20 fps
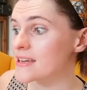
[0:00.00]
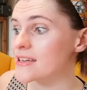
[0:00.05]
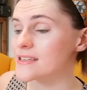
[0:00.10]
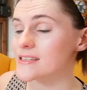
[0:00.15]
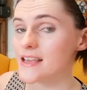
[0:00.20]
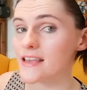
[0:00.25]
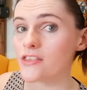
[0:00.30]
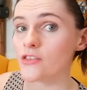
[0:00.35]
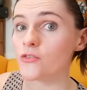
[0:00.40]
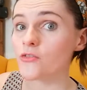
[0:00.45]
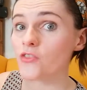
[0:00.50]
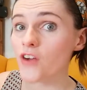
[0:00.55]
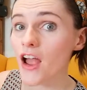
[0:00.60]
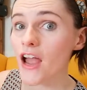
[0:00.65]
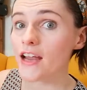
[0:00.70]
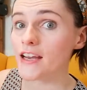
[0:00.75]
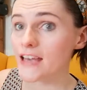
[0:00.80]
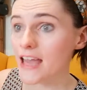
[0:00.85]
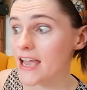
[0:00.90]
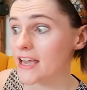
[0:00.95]
said the
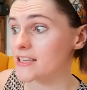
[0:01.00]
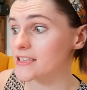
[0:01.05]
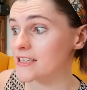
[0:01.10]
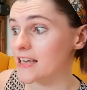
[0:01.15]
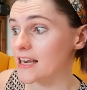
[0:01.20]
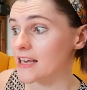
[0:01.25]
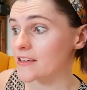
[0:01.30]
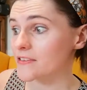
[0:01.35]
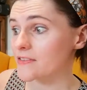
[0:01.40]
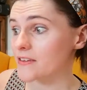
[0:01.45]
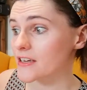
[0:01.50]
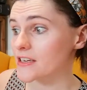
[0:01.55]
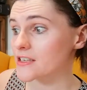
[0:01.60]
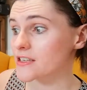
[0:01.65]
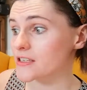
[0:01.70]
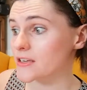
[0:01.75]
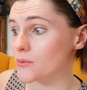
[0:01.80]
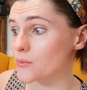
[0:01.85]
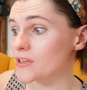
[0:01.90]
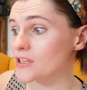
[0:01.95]
fried egg
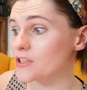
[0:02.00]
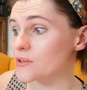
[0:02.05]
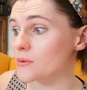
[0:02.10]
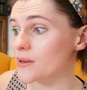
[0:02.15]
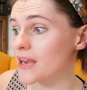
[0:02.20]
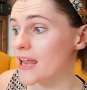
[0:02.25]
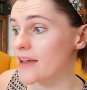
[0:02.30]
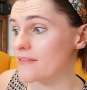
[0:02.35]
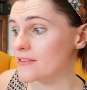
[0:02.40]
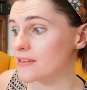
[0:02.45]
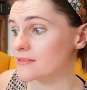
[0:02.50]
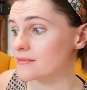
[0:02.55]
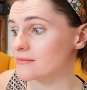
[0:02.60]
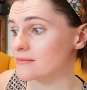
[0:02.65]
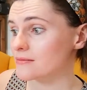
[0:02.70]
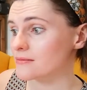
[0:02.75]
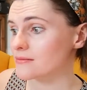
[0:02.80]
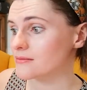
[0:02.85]
jellyfish at window 11.